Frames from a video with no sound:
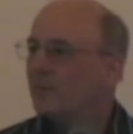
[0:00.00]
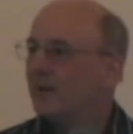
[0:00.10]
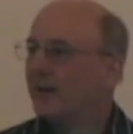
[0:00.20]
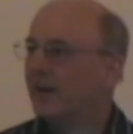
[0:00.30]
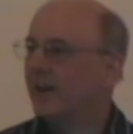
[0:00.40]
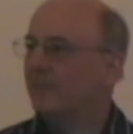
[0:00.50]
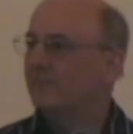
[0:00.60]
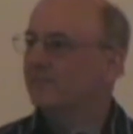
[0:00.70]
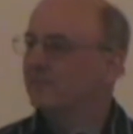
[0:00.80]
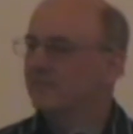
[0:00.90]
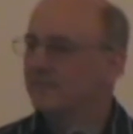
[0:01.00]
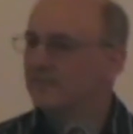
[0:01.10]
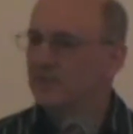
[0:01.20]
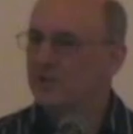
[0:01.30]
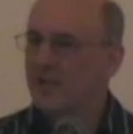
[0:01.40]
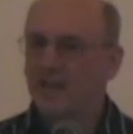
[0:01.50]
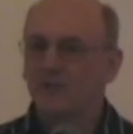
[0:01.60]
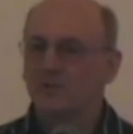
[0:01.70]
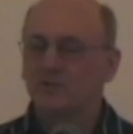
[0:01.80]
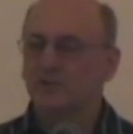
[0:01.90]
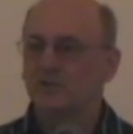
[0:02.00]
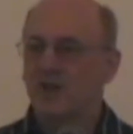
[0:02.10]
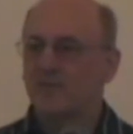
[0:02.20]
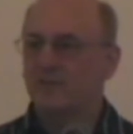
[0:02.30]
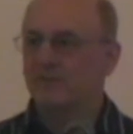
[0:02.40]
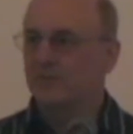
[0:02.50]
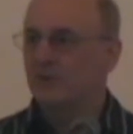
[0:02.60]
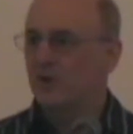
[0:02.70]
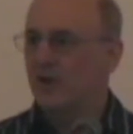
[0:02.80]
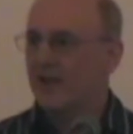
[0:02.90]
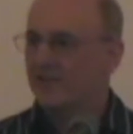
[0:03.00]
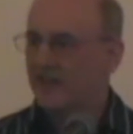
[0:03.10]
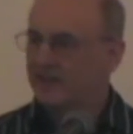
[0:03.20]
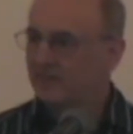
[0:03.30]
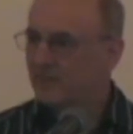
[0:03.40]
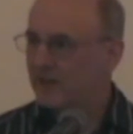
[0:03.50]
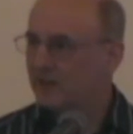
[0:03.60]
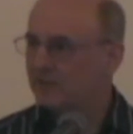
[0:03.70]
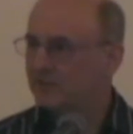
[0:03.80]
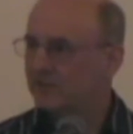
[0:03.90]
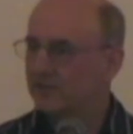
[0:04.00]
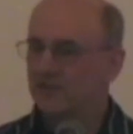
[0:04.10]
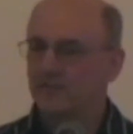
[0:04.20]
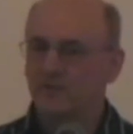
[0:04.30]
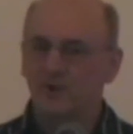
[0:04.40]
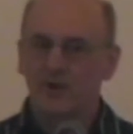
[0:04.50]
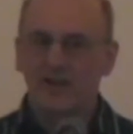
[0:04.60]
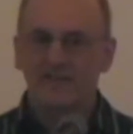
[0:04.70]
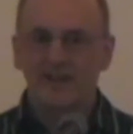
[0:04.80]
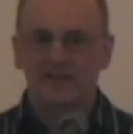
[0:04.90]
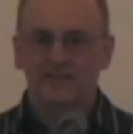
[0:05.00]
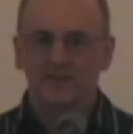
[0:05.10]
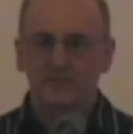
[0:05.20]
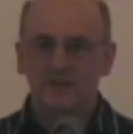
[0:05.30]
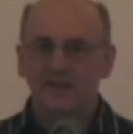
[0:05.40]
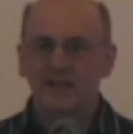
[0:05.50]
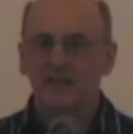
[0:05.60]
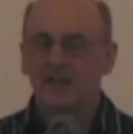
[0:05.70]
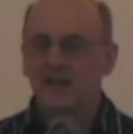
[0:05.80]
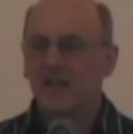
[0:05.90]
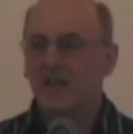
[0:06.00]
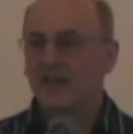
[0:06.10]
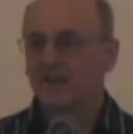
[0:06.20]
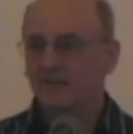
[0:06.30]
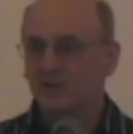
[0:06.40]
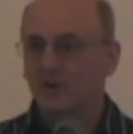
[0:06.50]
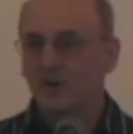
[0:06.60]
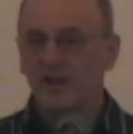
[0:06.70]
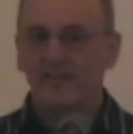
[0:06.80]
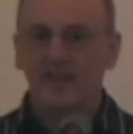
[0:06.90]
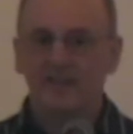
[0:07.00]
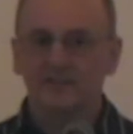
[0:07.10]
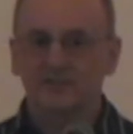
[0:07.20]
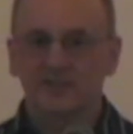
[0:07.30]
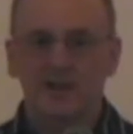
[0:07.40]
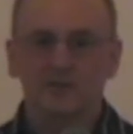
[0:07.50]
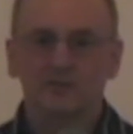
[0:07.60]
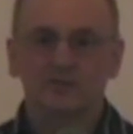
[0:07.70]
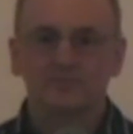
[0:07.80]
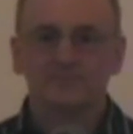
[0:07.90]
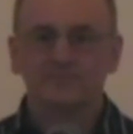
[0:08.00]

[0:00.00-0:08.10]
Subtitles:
But you can't do this job if you don't have active parents, if you don't have active committee, and if you don't have active scouts.